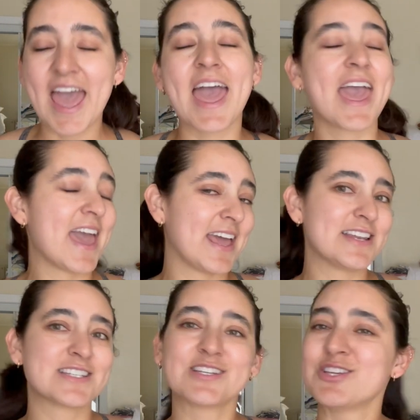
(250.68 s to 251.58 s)

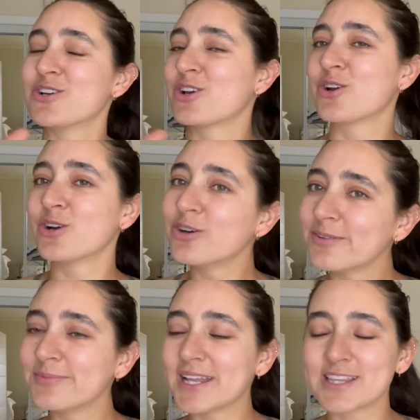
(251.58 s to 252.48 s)
And your
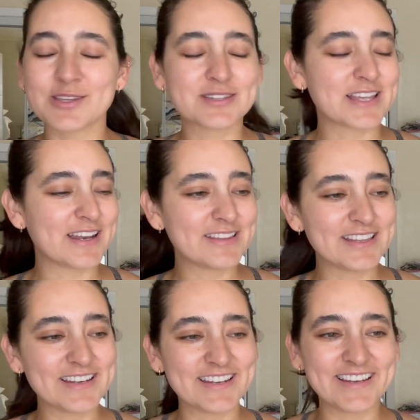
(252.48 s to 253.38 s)
girl, like she said in
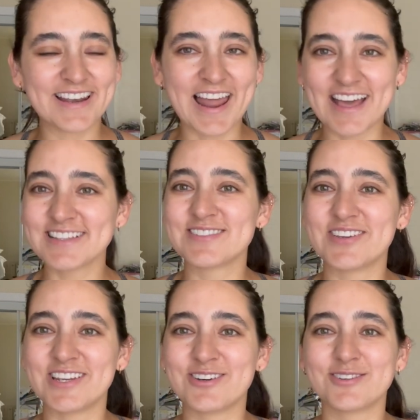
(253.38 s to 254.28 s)
the last
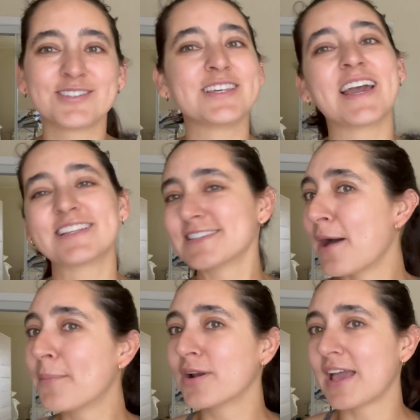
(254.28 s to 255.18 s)
video, she has
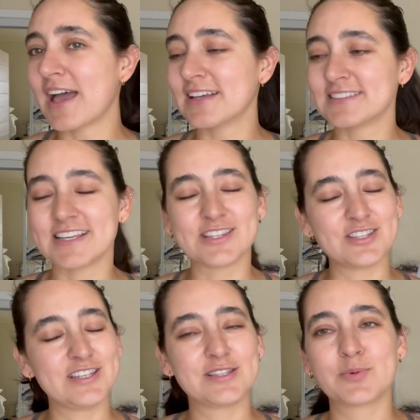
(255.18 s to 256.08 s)
not put gas and she
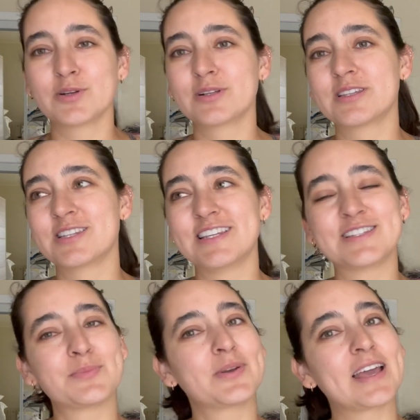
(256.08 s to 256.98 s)
needs to
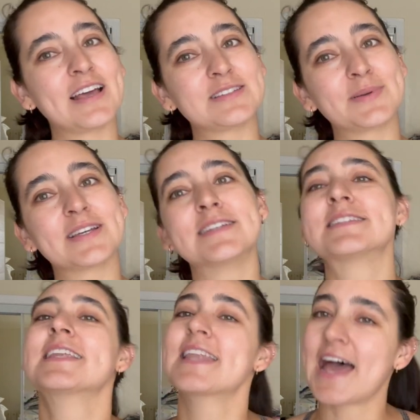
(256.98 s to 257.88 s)
put gas because
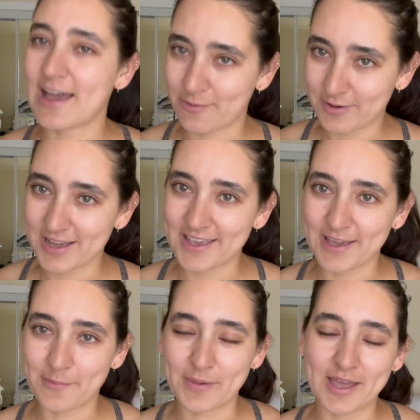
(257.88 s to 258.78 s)
now I
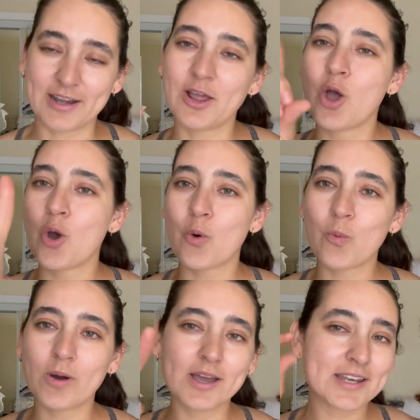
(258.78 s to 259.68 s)
am at
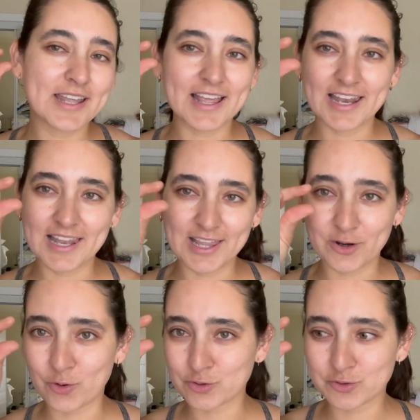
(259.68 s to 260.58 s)
one
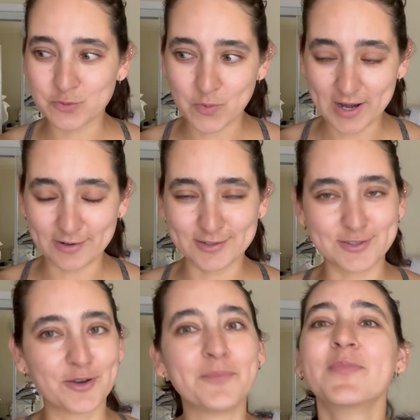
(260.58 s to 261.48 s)
little square.
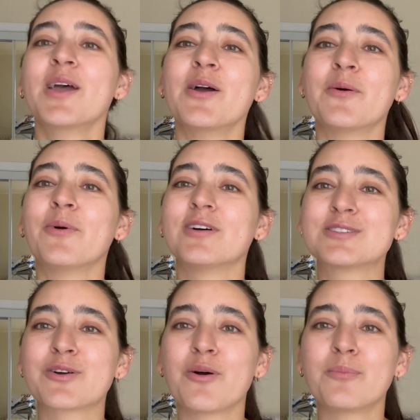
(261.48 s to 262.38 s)
So we'll
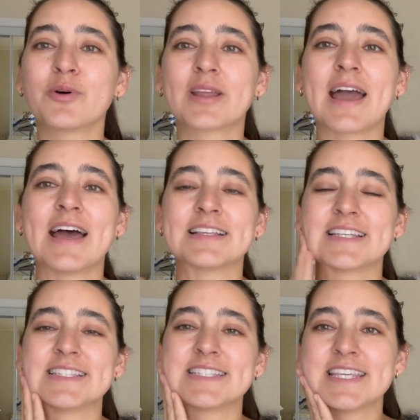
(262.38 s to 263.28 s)
also go put gas
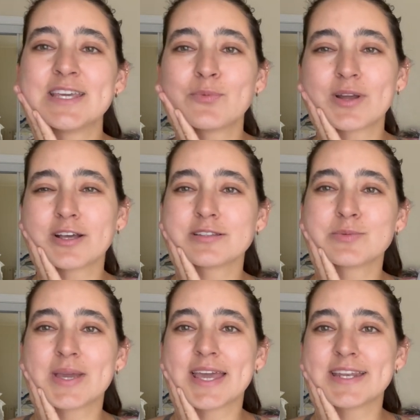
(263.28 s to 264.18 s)
and see what else
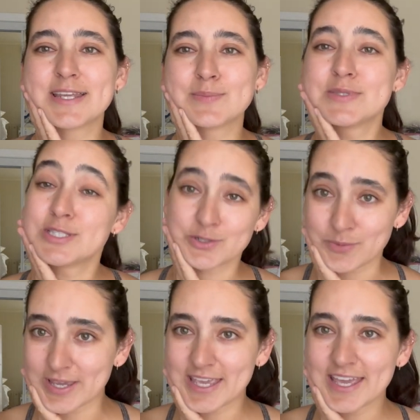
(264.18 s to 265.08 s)
we end up
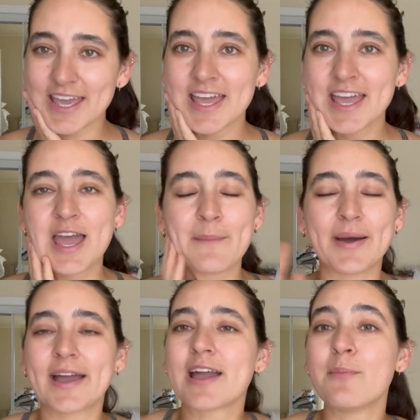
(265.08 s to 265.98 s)
doing.
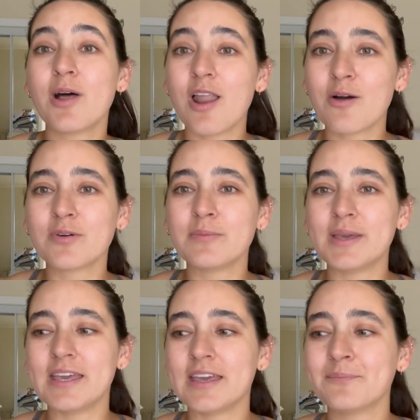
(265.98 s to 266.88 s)
But come along with
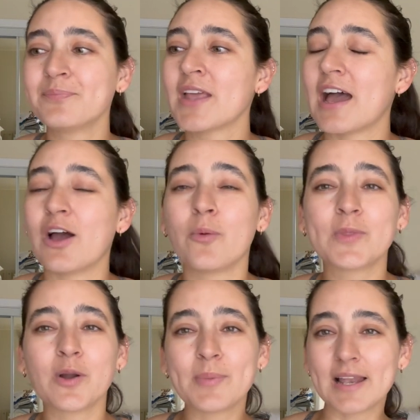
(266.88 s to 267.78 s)
me. I hope
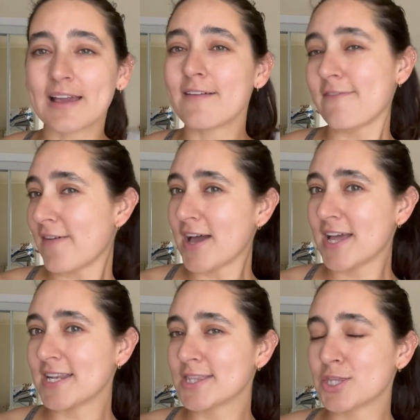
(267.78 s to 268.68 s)
there'll be like a
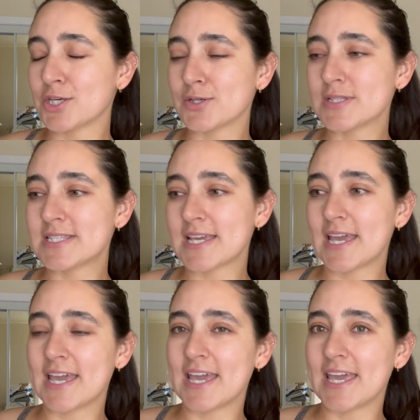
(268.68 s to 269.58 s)
fun, chill
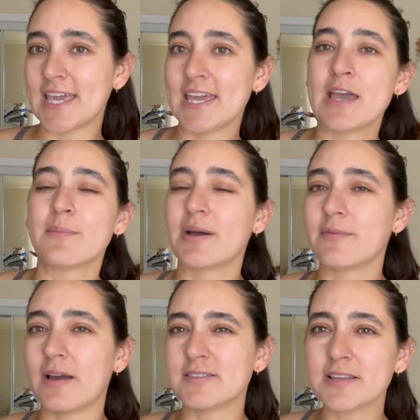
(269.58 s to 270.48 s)
day. My
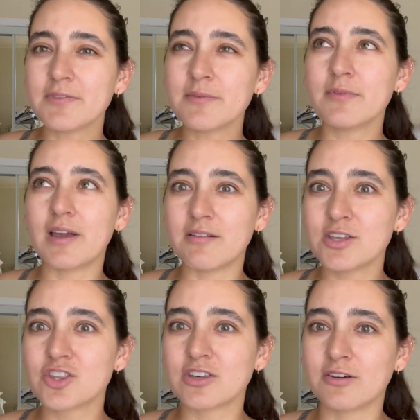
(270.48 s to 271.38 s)
vibes have been very
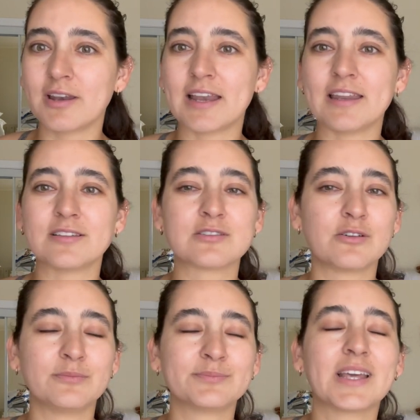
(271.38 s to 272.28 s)
chill lately,
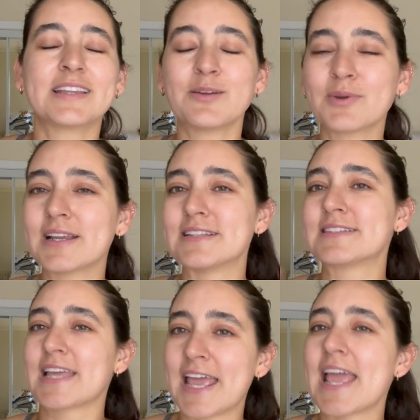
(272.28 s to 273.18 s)
so I think we're gonna
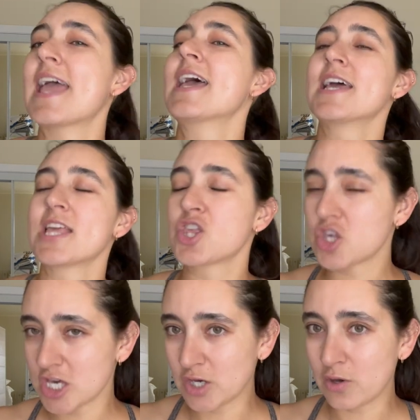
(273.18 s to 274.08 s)
stay
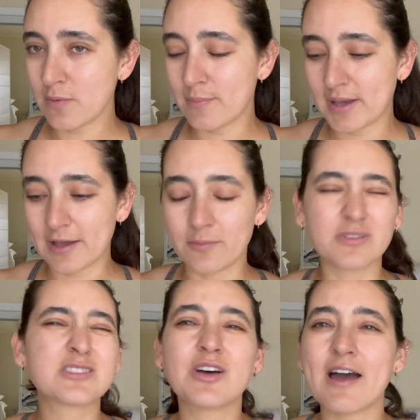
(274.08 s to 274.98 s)
chill, but we'll
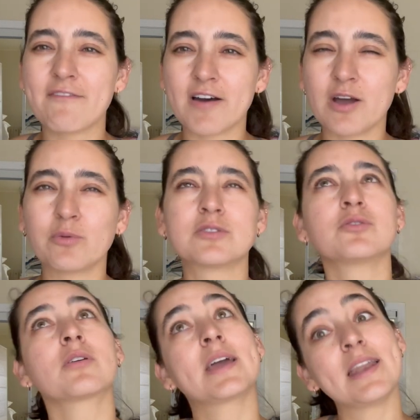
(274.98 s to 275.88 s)
still have fun. We'll
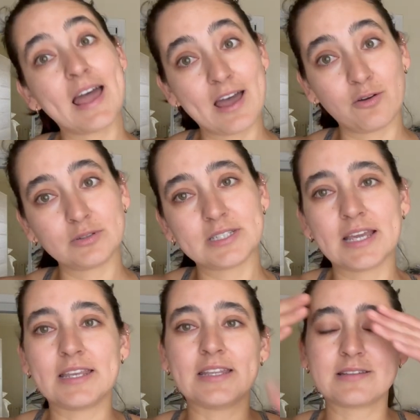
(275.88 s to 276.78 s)
still get out.
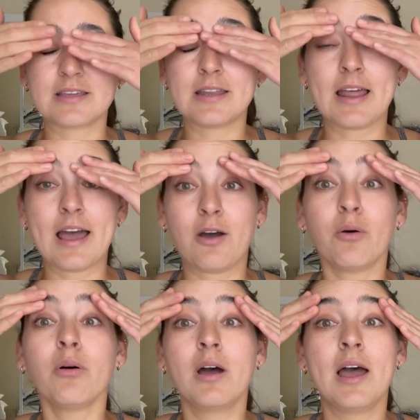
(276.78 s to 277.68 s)
I need to get
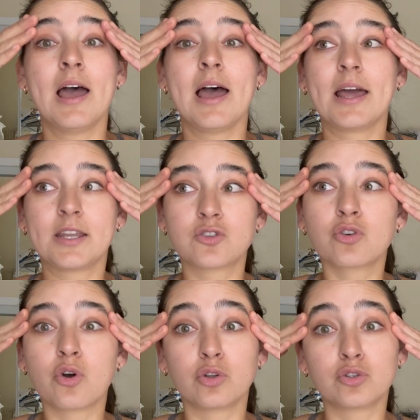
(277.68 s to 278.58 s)
out. I need to
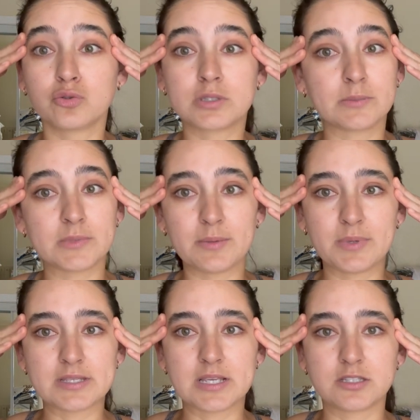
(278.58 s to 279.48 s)
go do something
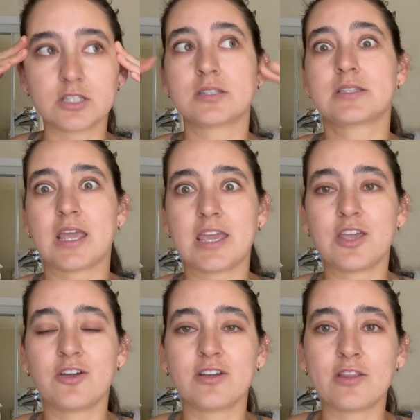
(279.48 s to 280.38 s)
besides just stay
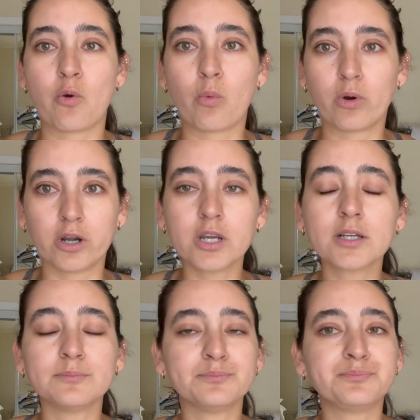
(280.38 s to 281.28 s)
here and then work.